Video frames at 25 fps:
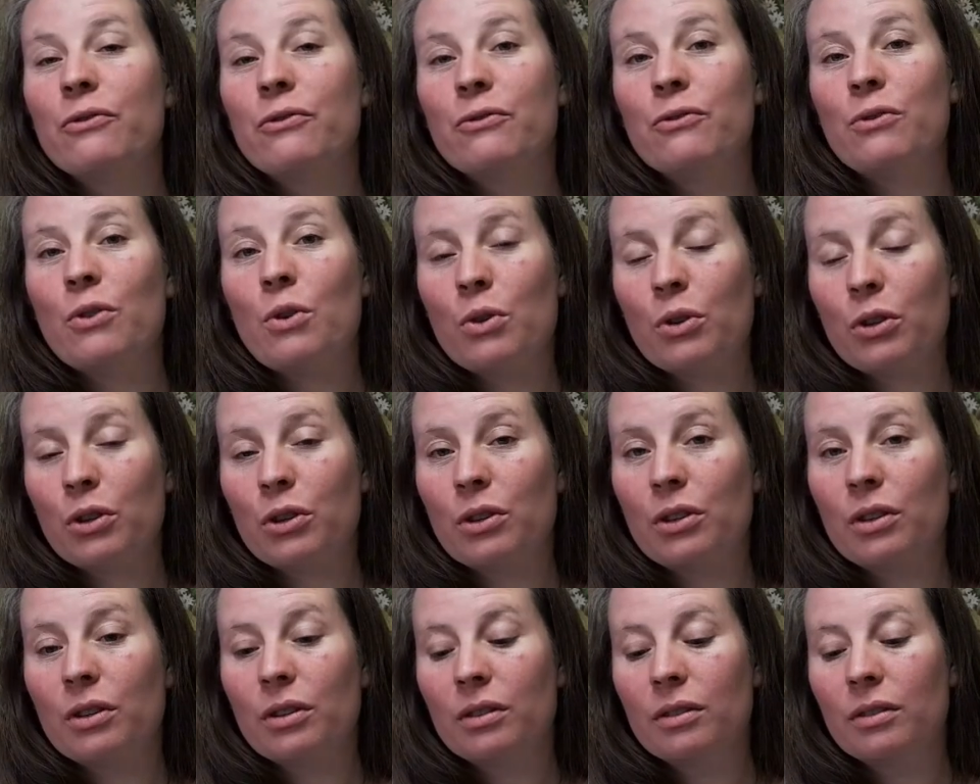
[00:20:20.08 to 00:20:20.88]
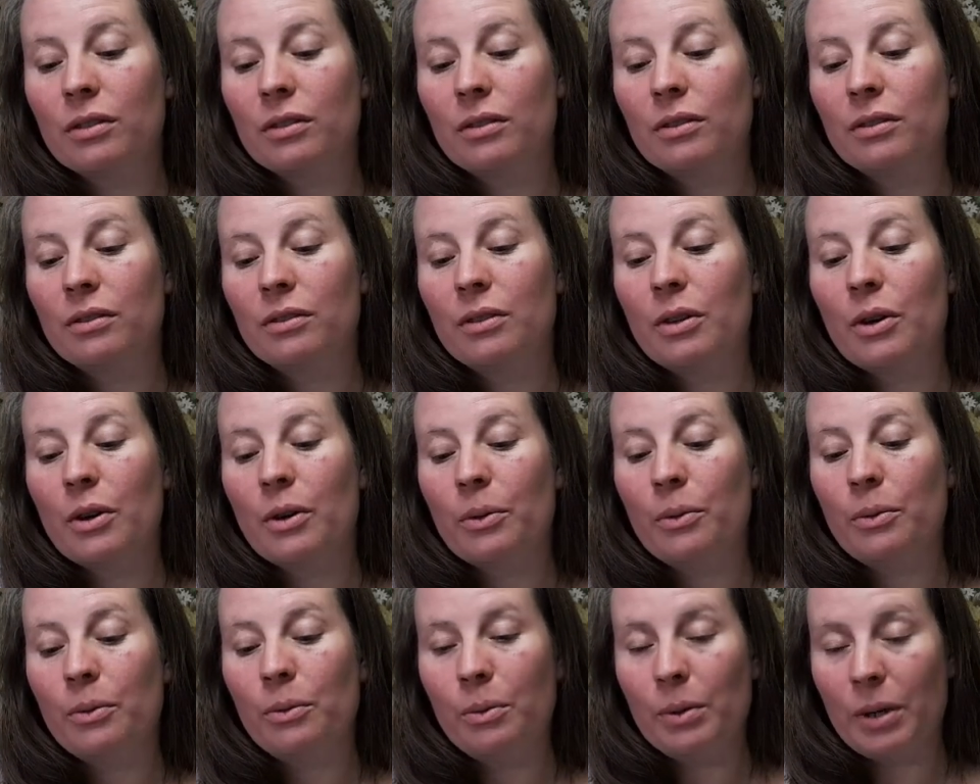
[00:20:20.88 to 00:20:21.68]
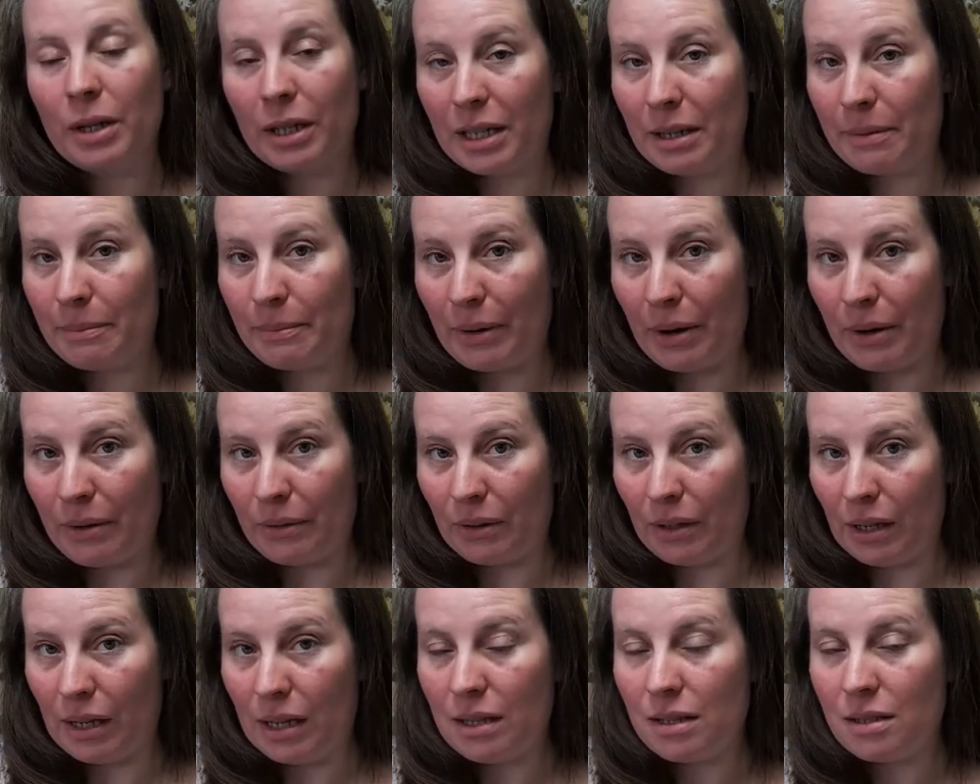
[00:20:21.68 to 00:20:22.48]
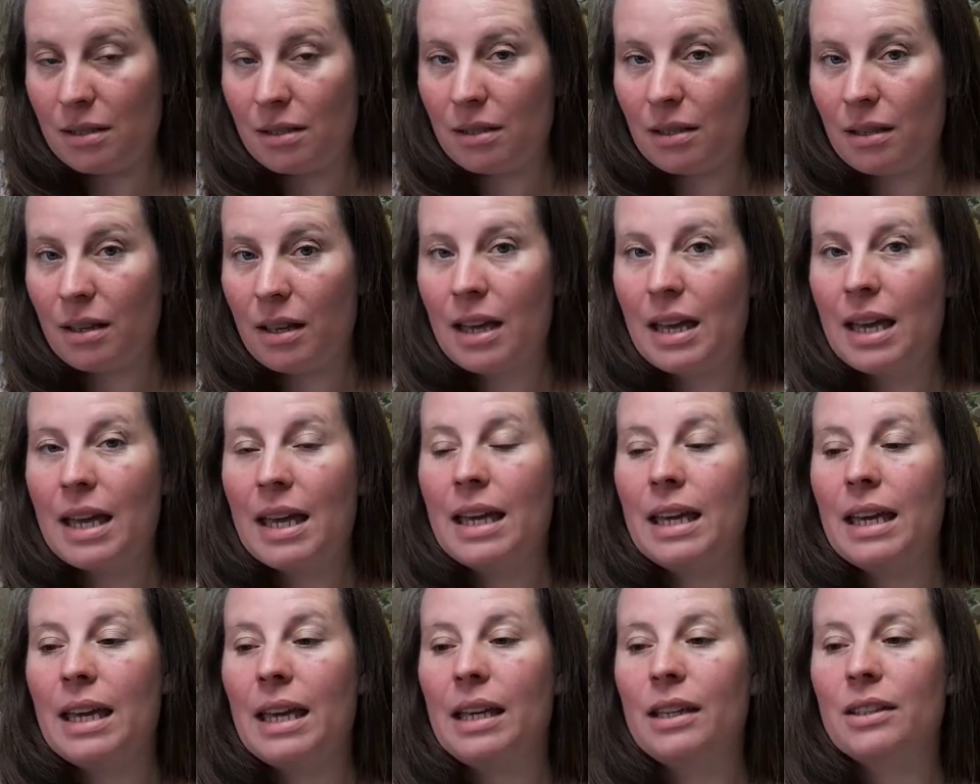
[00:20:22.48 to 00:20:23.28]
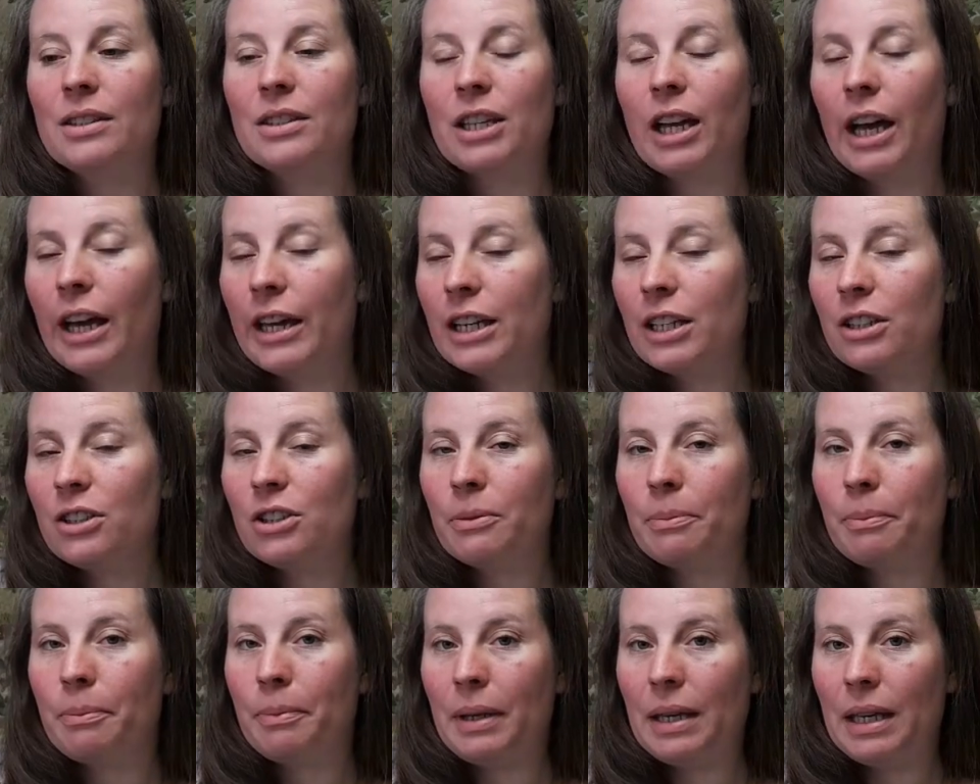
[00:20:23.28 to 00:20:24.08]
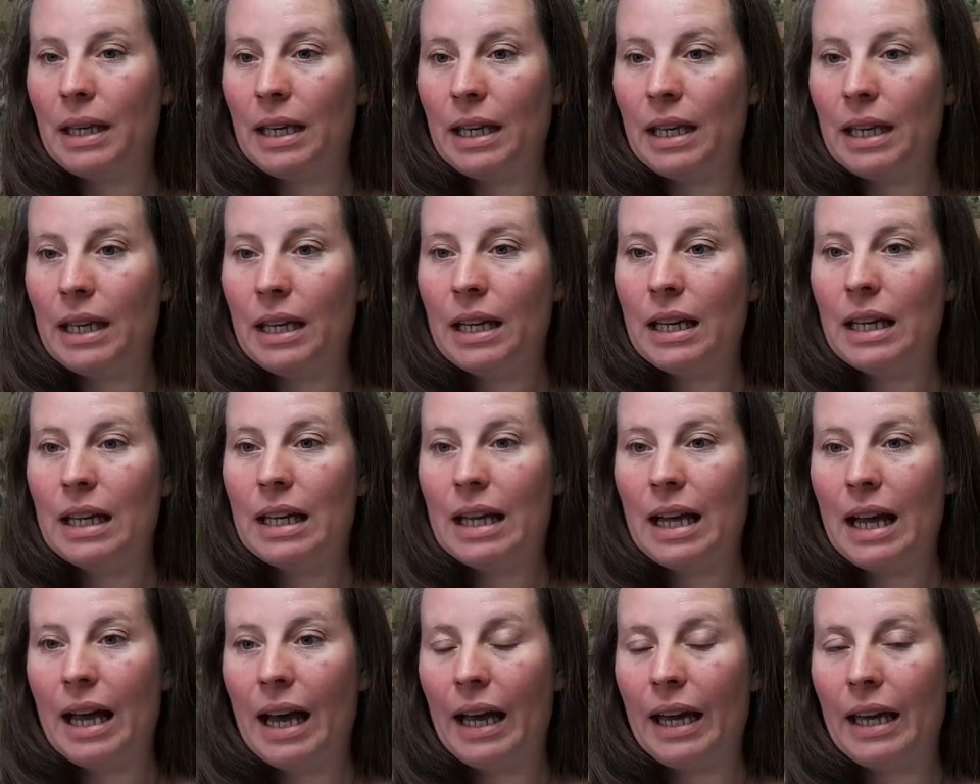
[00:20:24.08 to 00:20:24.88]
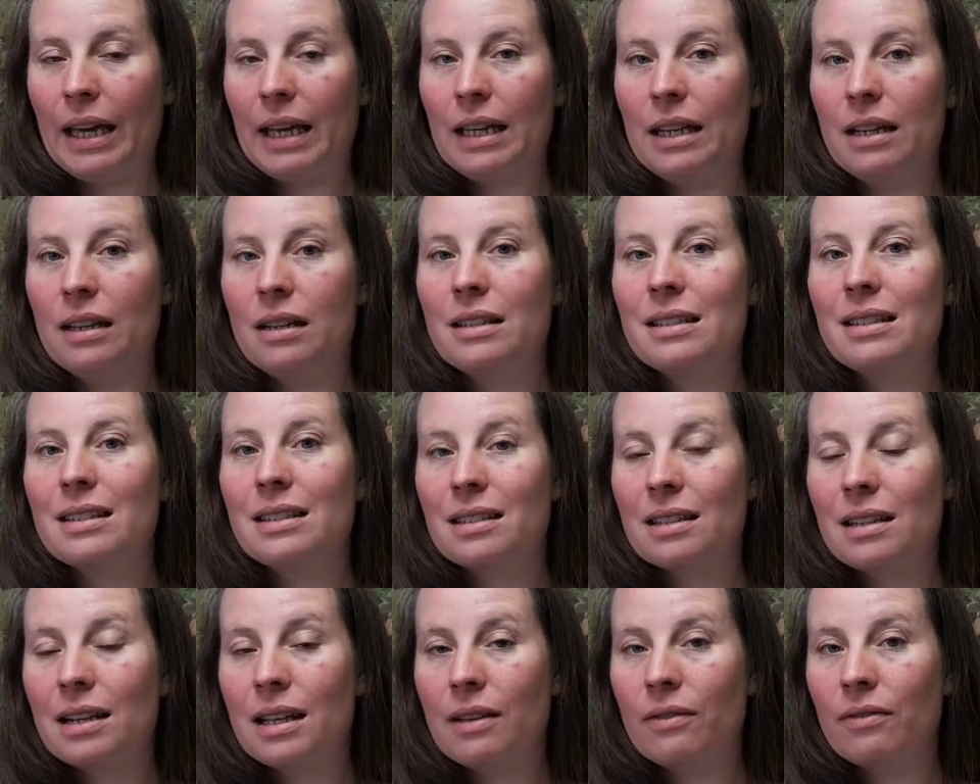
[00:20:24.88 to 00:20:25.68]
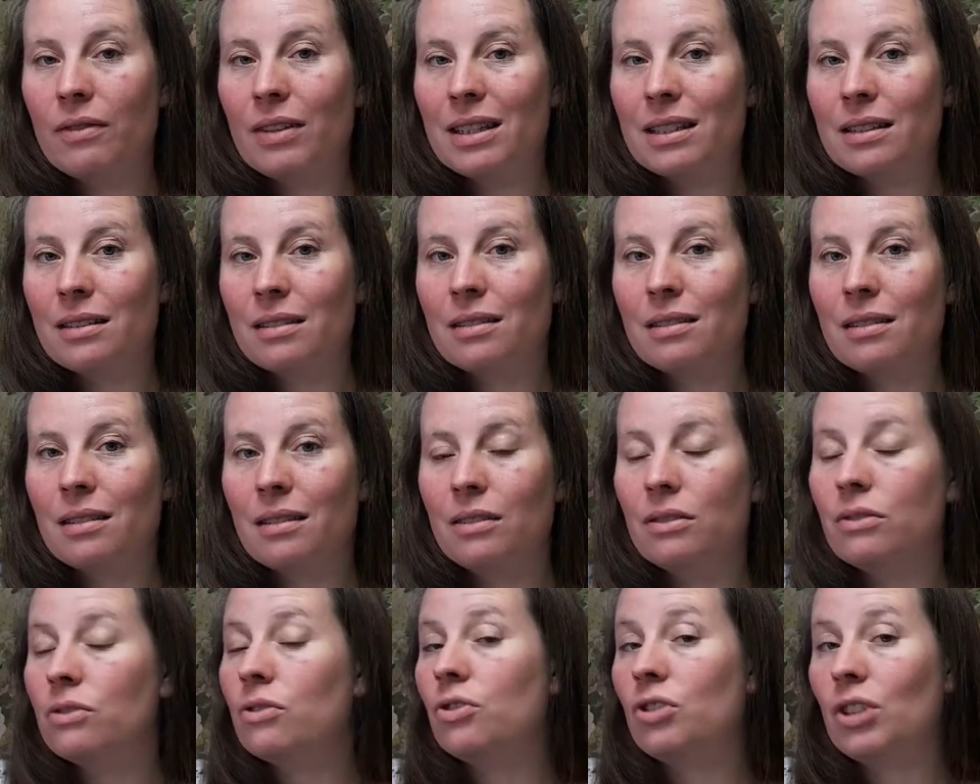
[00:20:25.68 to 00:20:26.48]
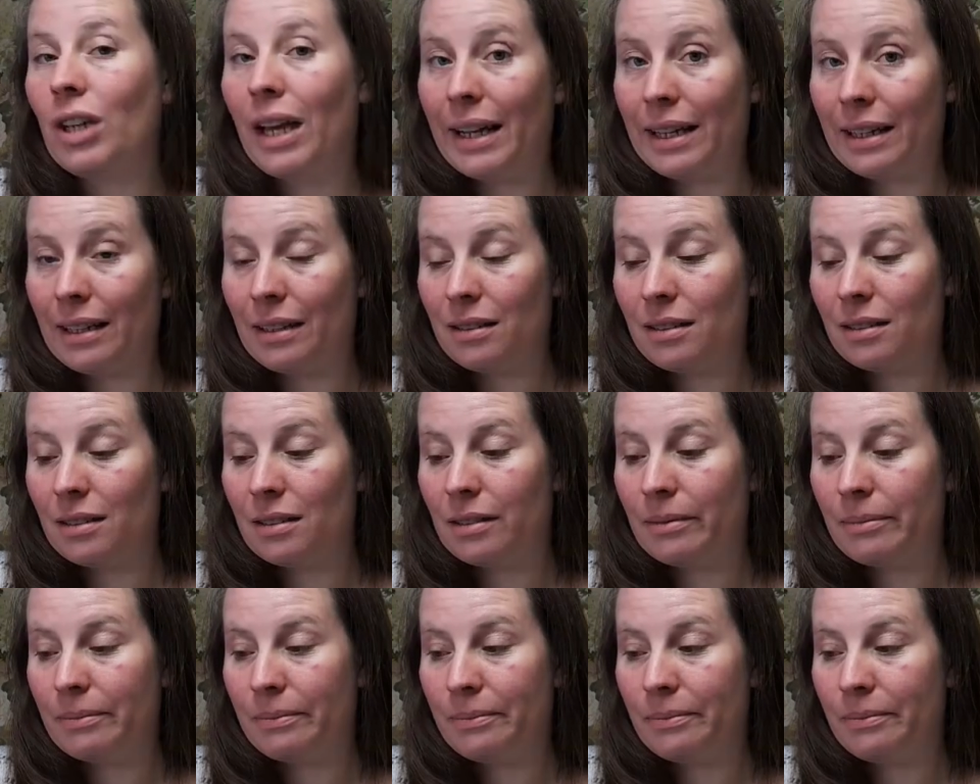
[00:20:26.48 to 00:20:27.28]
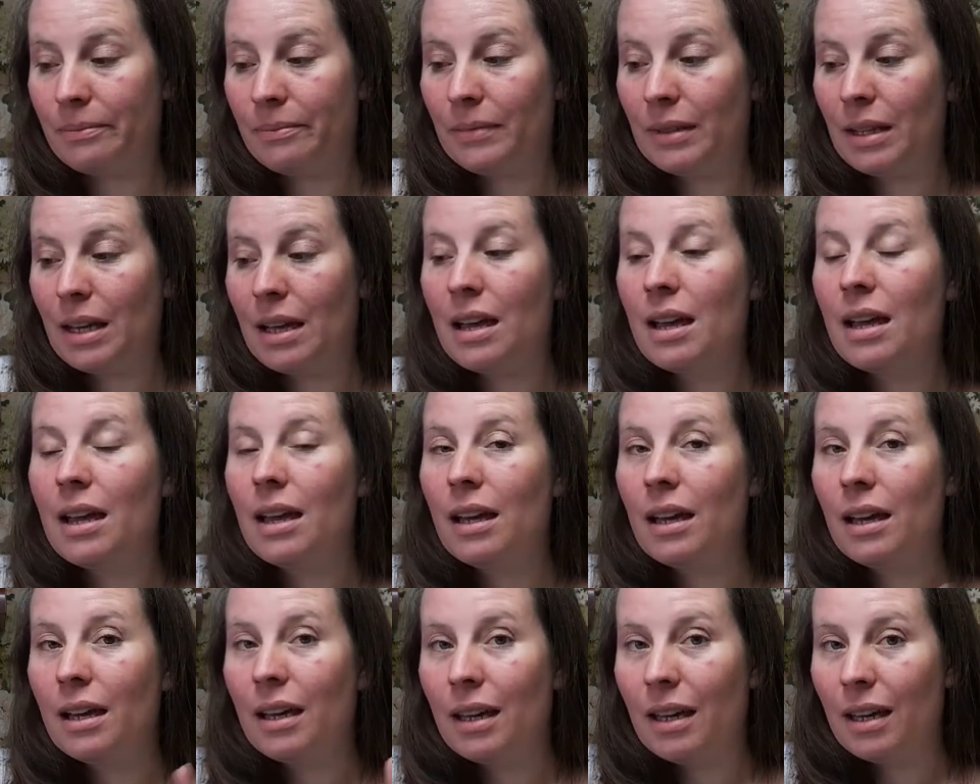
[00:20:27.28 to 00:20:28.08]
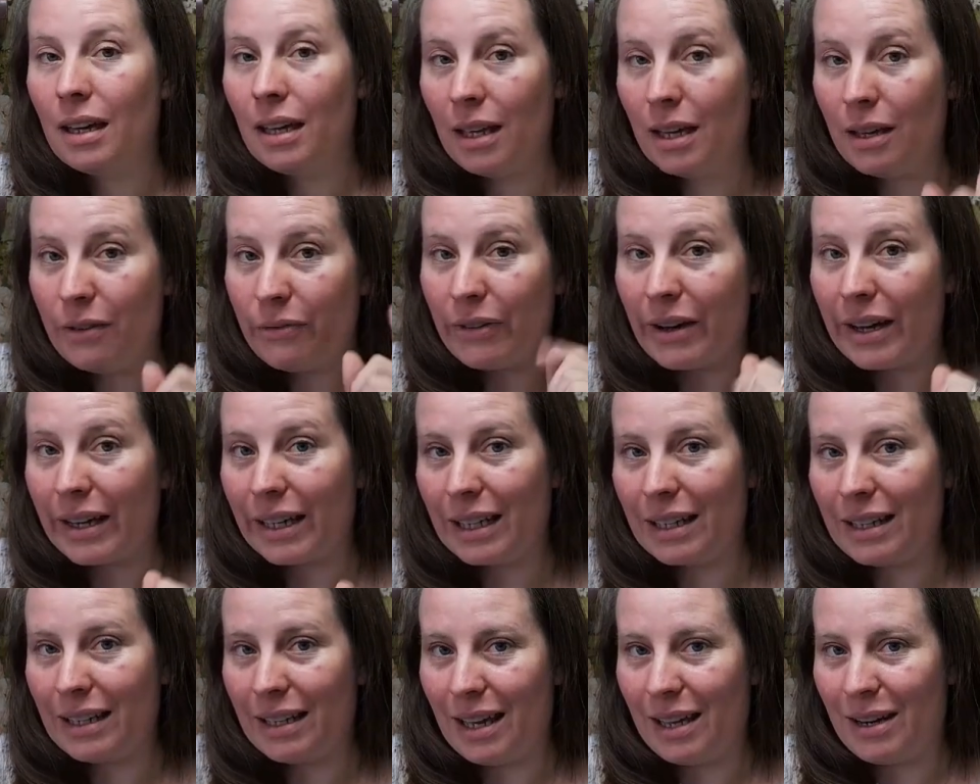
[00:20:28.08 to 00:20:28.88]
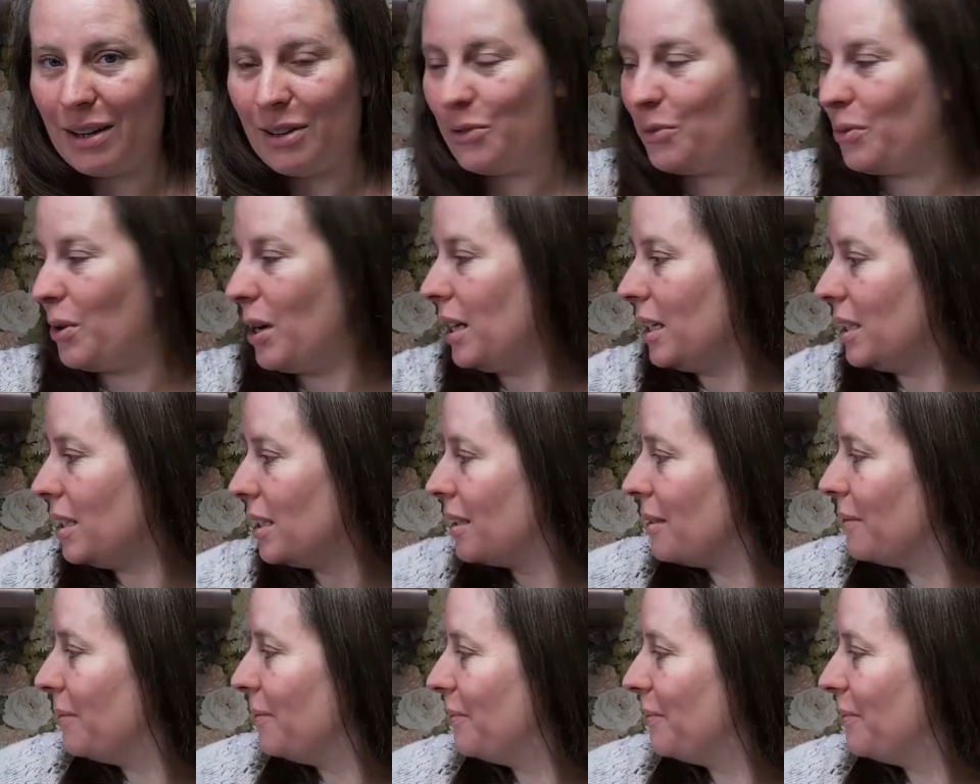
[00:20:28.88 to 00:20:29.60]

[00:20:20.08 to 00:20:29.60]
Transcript: fourth work in progress is going to be a sleeveless jacket, if I can get it right.